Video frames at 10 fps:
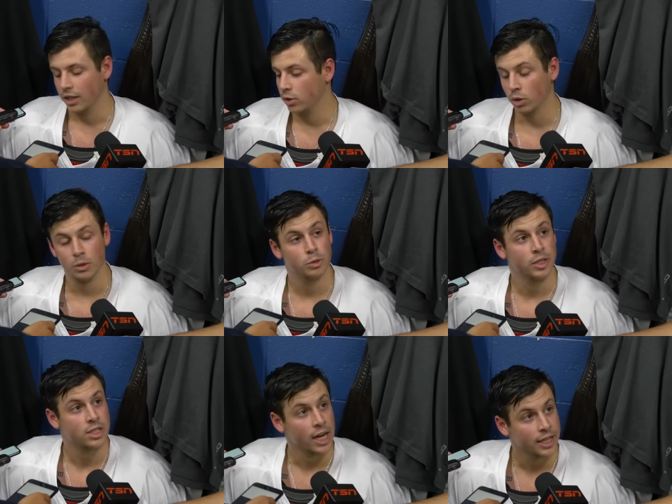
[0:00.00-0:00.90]
Told him it was my
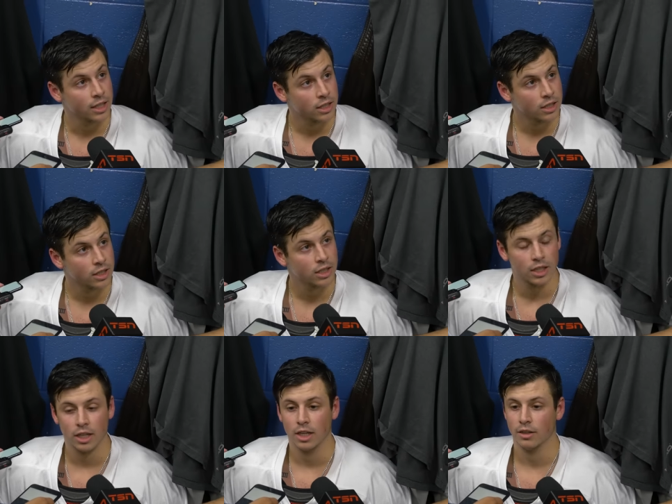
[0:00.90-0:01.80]
second.
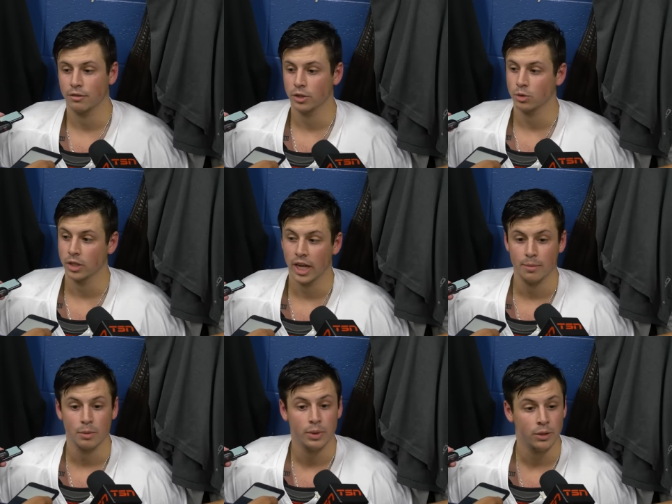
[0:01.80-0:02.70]
First one
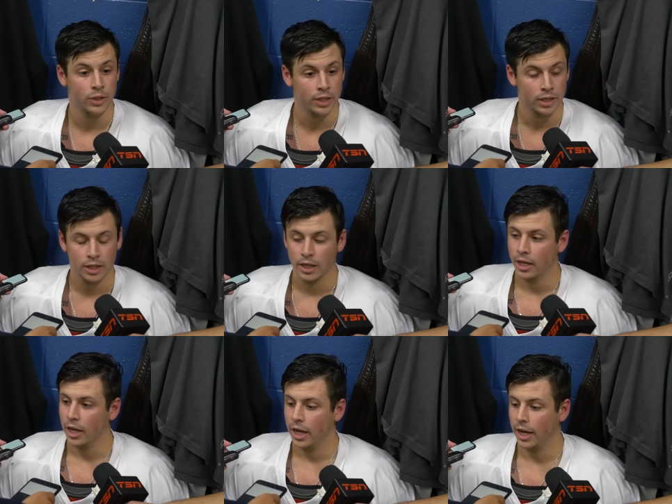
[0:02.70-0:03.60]
came in Pee Wee.
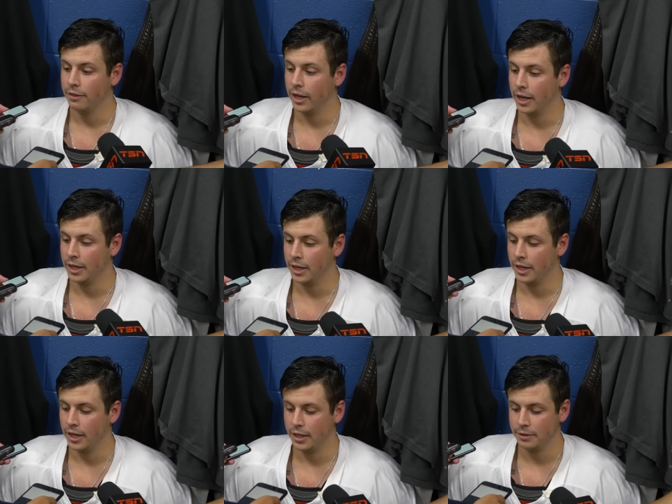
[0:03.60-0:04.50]
And then
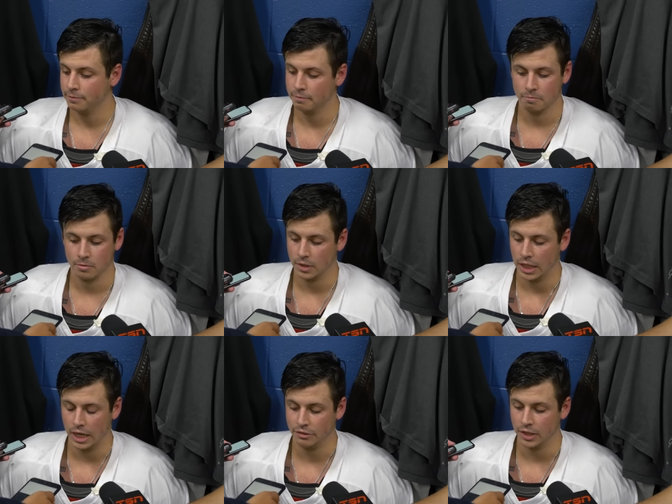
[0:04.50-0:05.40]
uh,
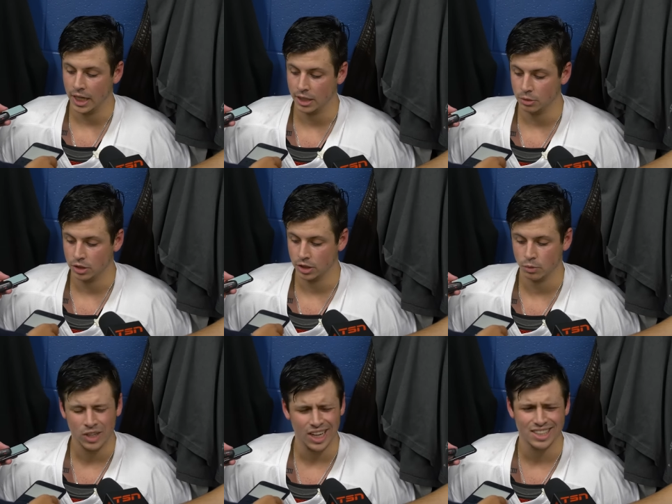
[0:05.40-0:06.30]
after that, it was just
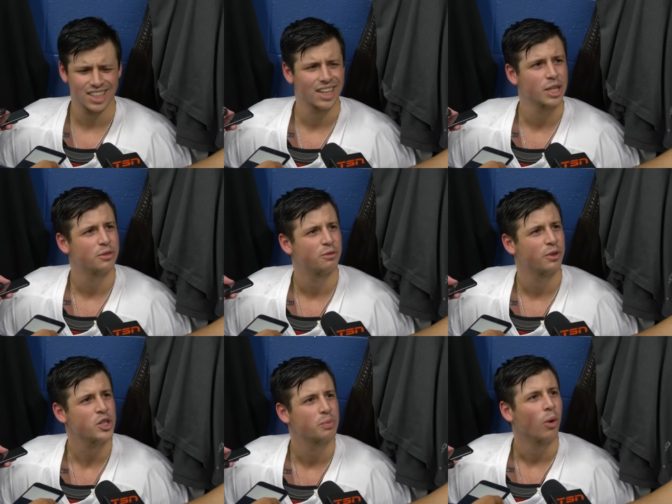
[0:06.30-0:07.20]
one guy said, nice
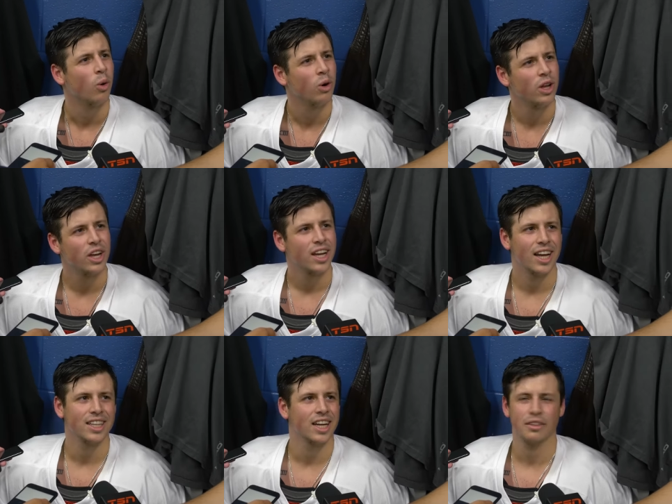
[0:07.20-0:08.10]
fishbowl.
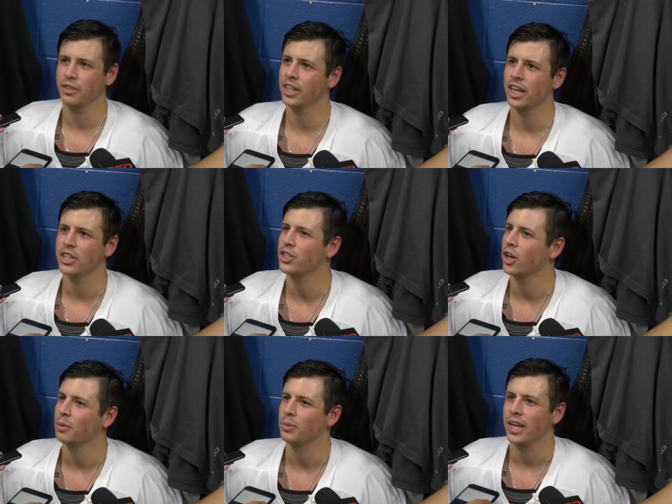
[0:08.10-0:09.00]
And like, if you're going to
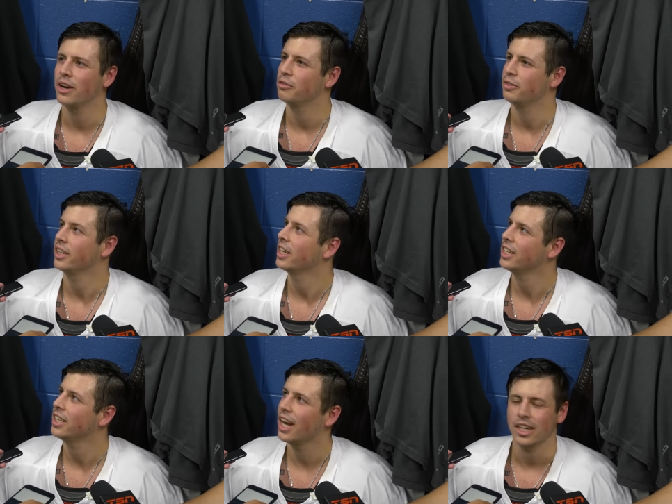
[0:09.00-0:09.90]
chirp the outfit,
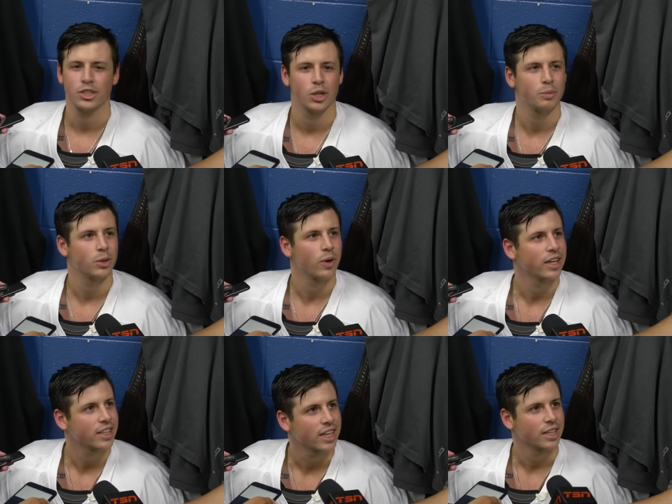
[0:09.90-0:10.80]
like, you got to chirp the right
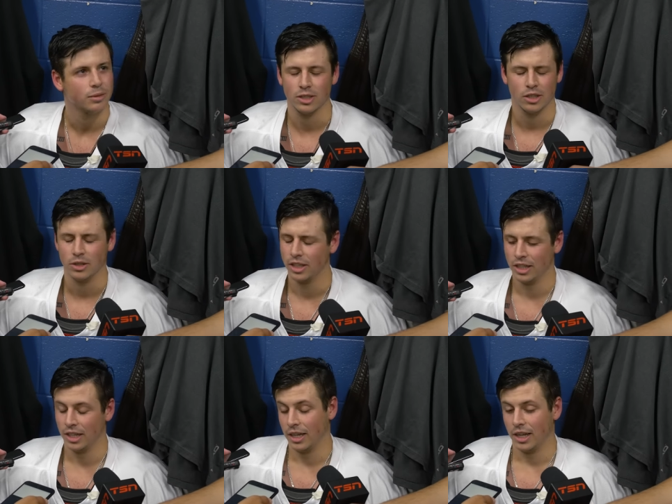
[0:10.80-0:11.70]
thing. So
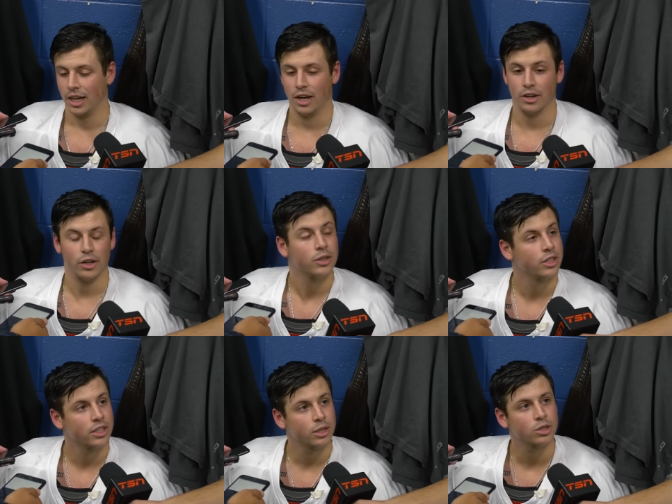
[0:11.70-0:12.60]
I don't know.
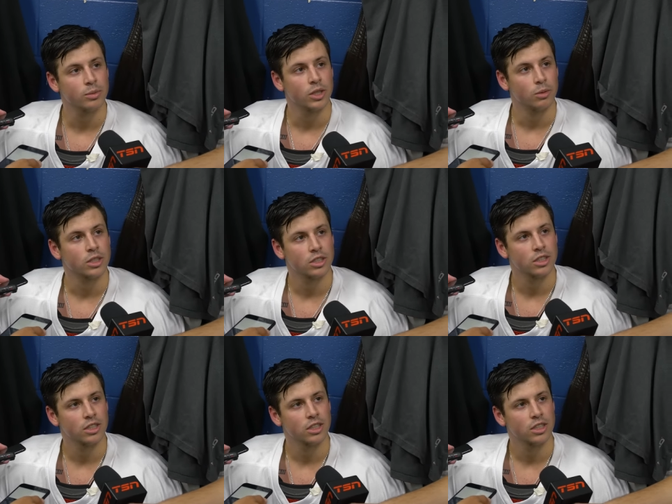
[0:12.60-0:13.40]
There was some good ones.